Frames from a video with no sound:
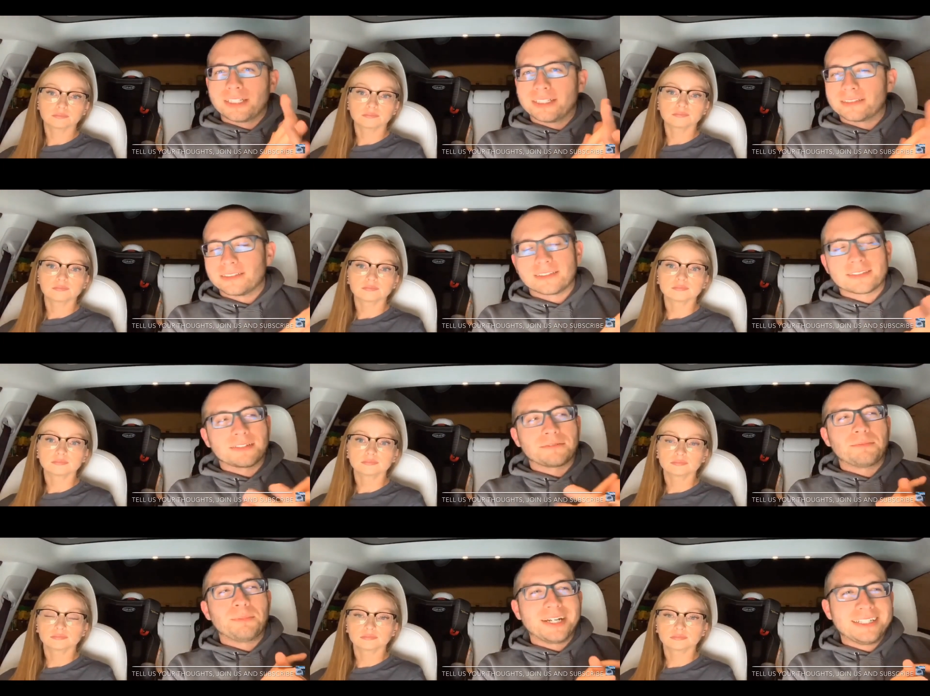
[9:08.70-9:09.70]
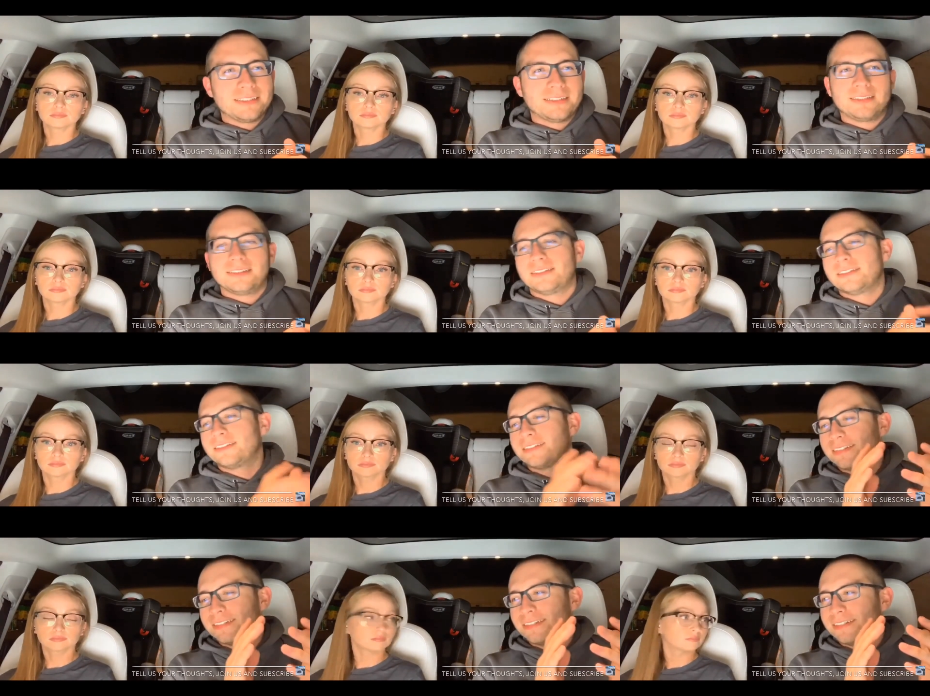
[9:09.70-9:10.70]
Speaker 1: financing and stuff. But
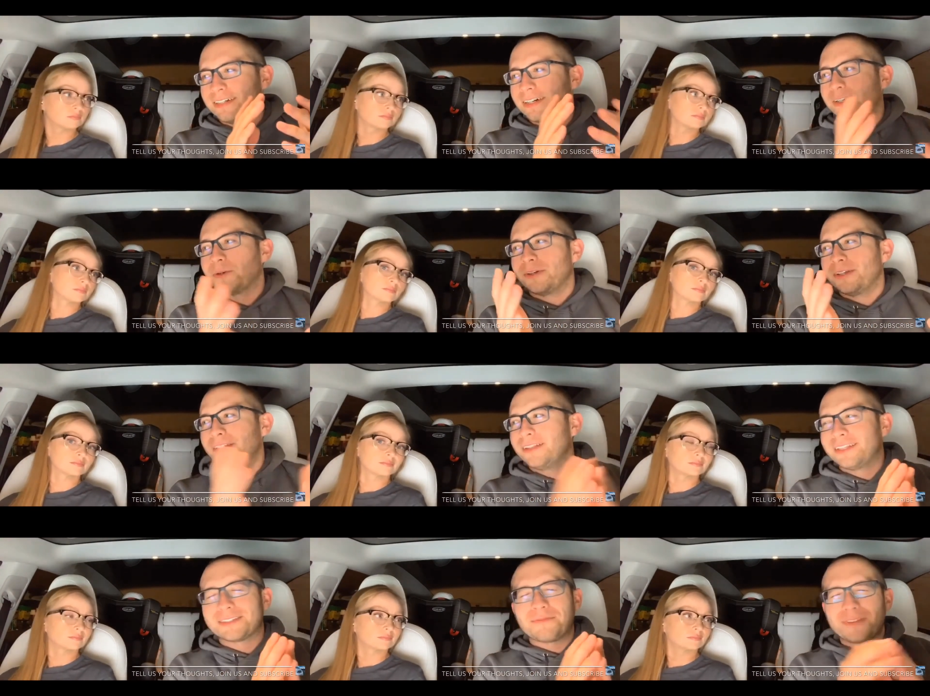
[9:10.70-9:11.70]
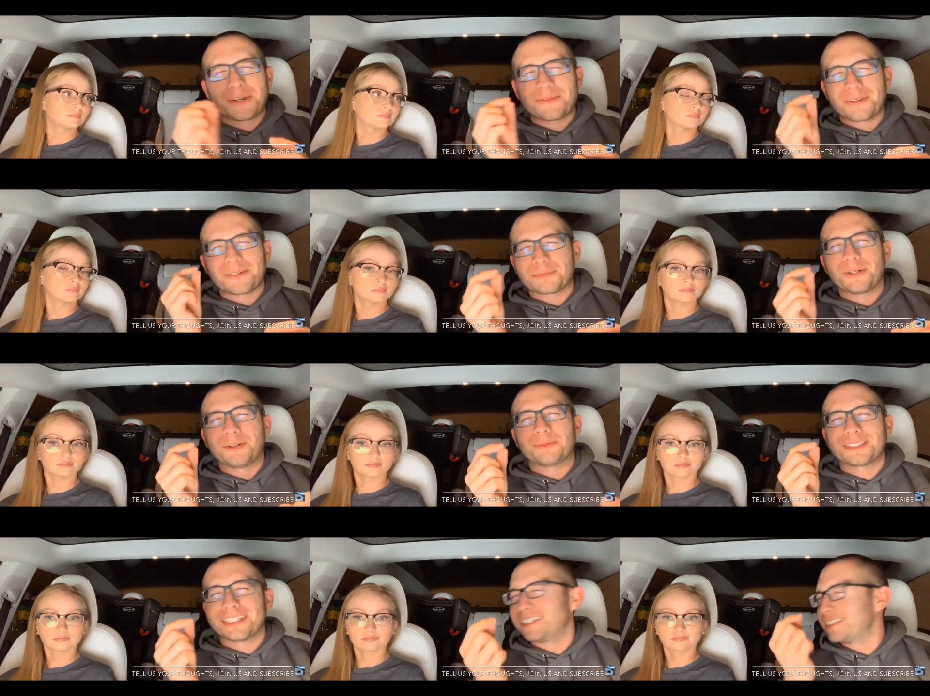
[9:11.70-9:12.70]
I don't know. There's a very, very
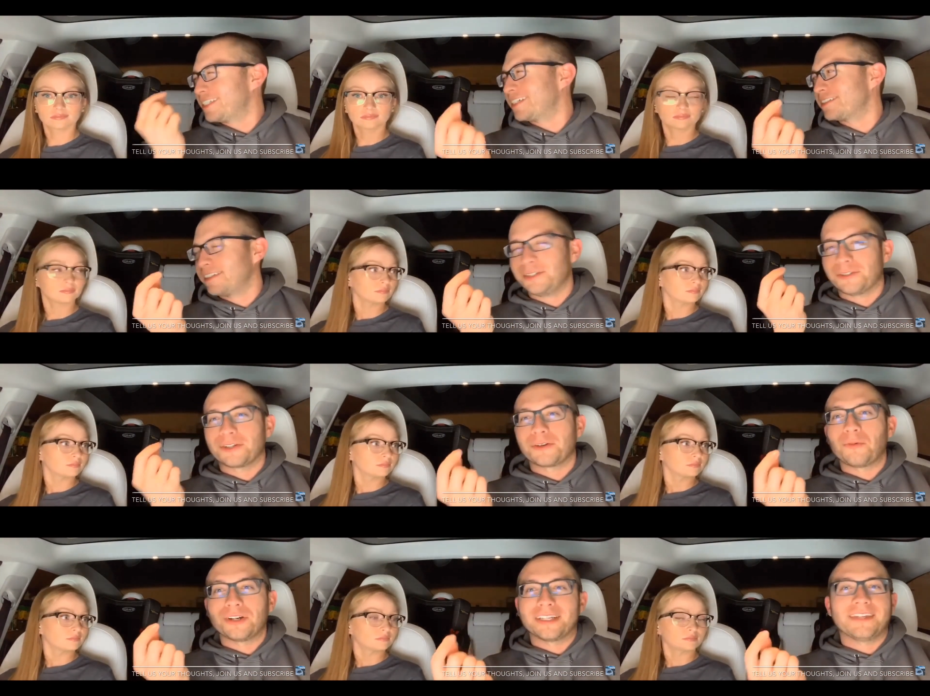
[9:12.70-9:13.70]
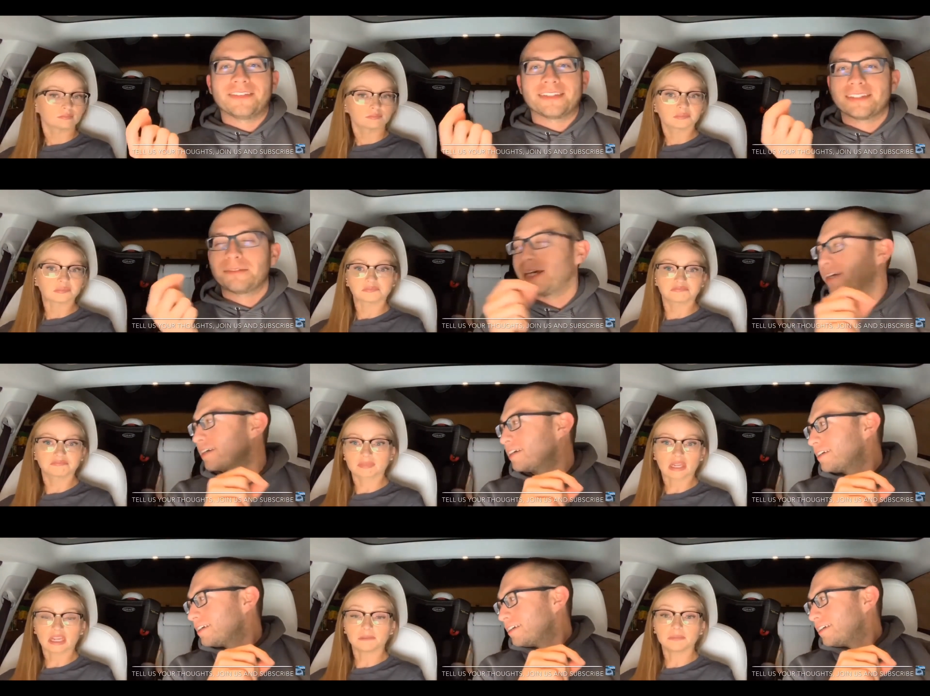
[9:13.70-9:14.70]
small percentage chance that you're going to want to give this thing back.
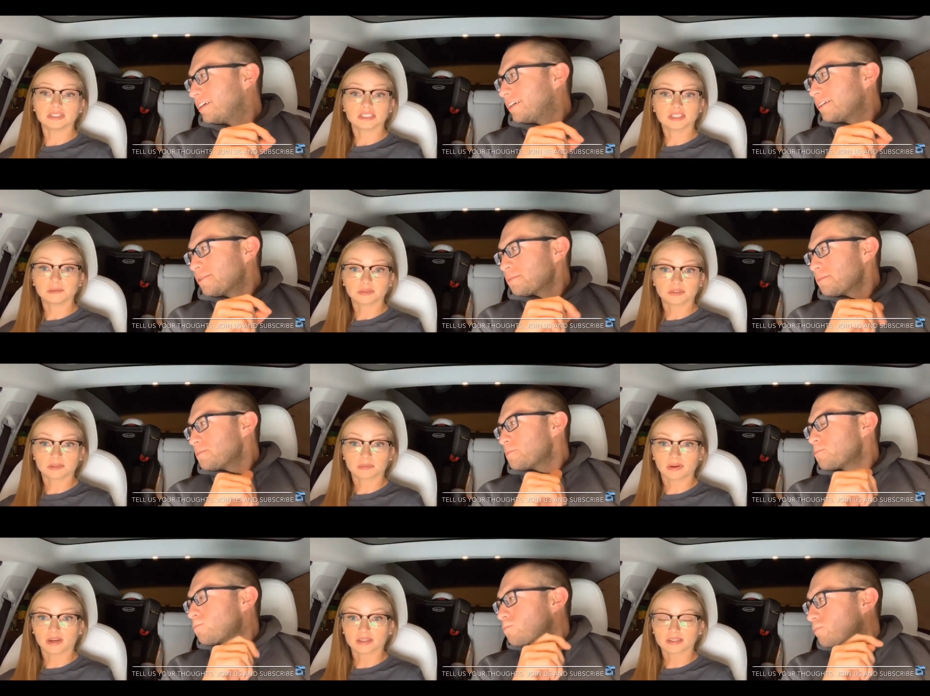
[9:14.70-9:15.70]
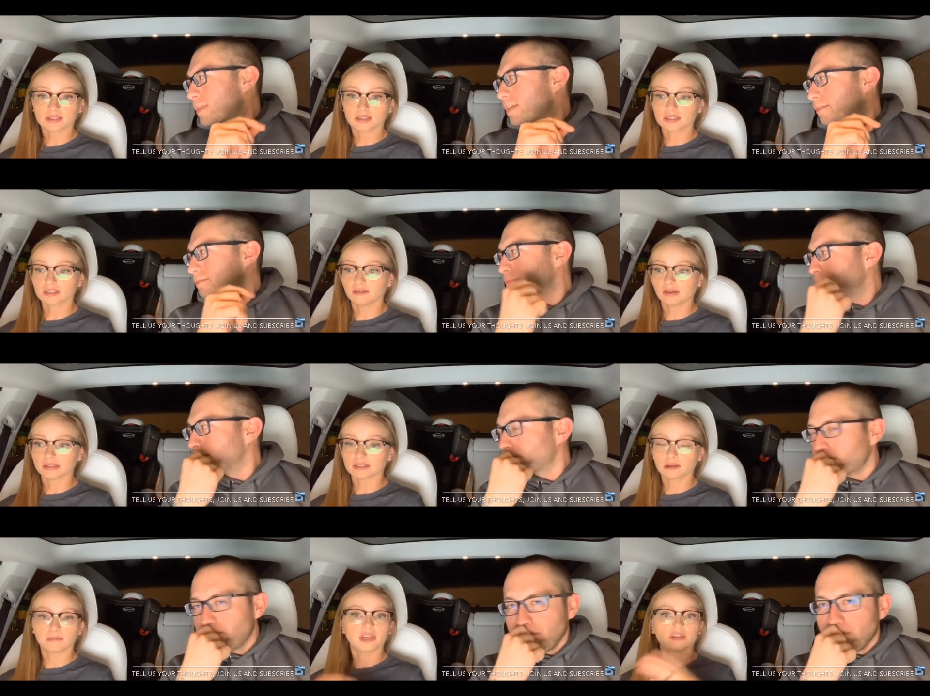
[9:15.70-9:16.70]
Speaker 2: I'd be super surprised unless you
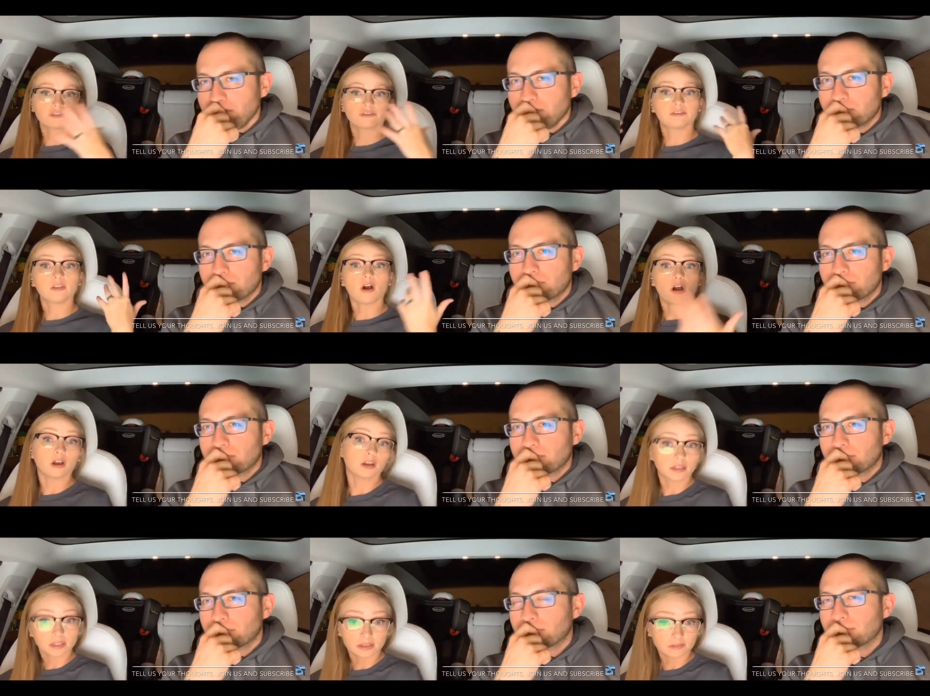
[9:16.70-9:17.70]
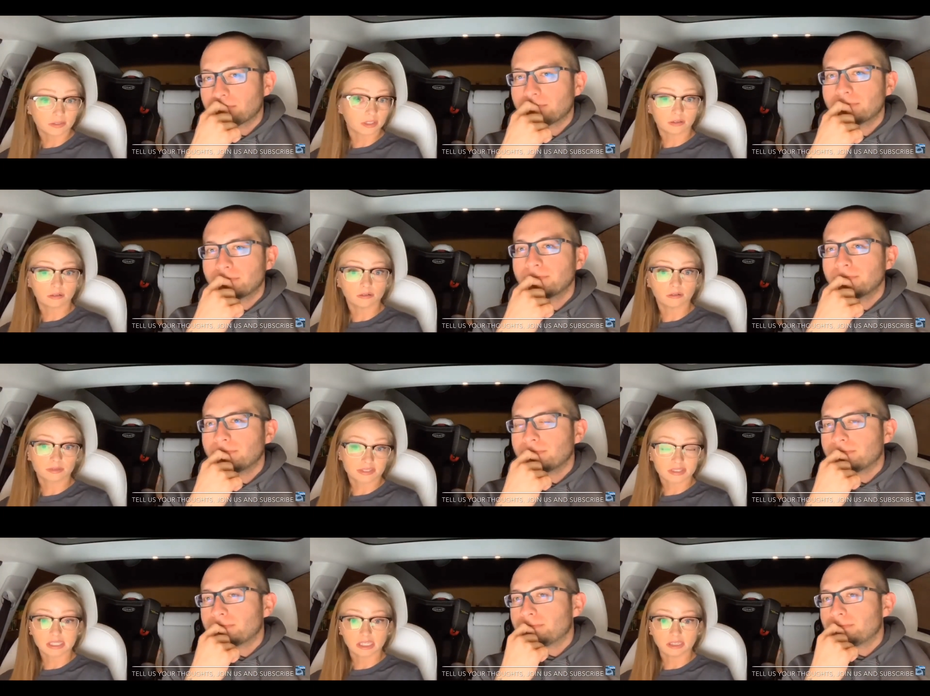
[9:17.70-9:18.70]
had some major flaw in the vehicle
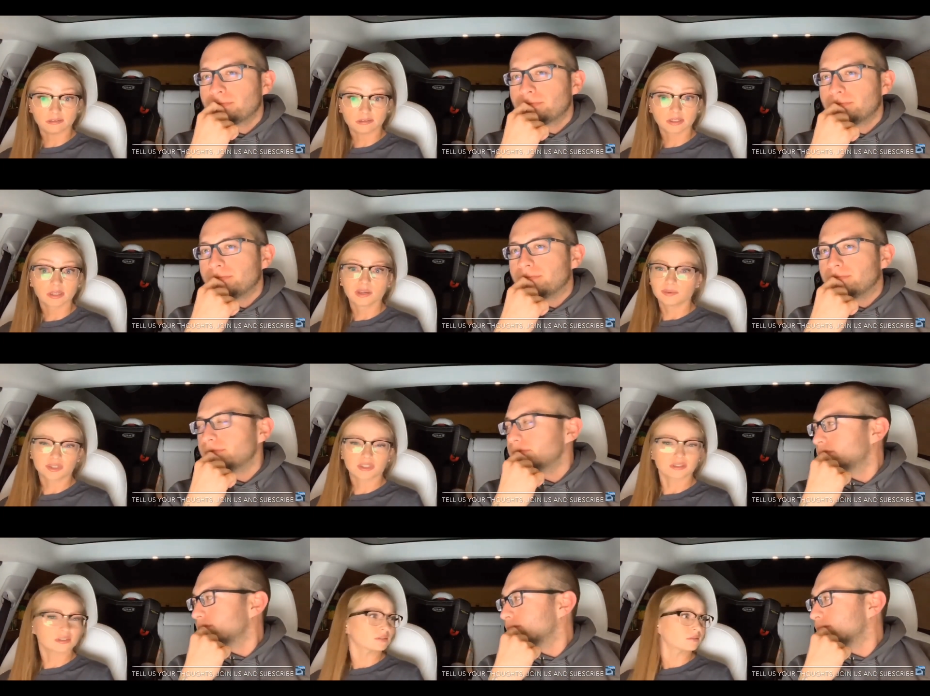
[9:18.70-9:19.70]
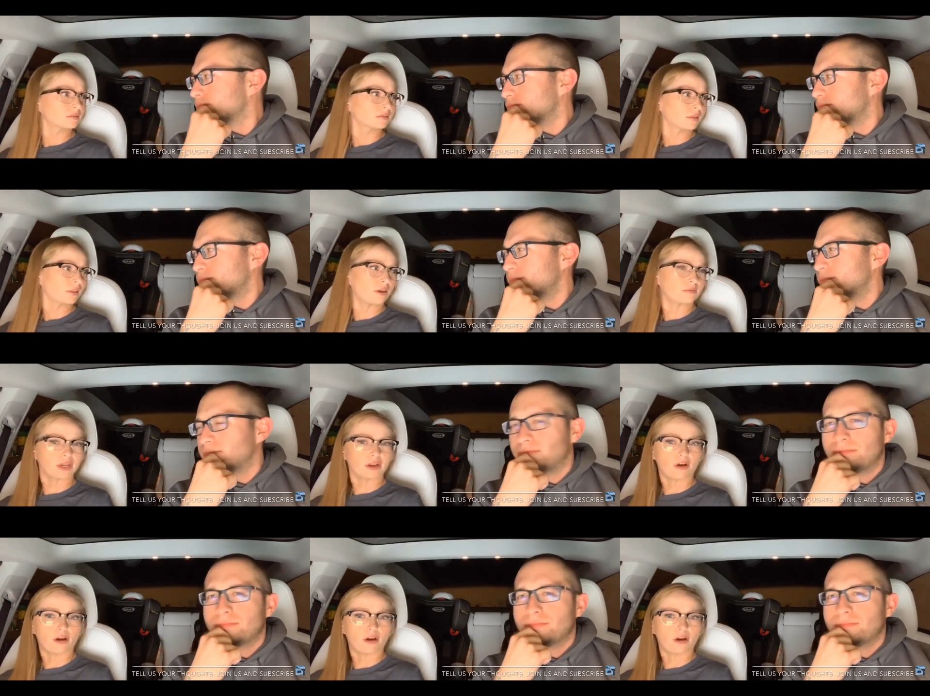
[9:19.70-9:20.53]
received, mm. which is not very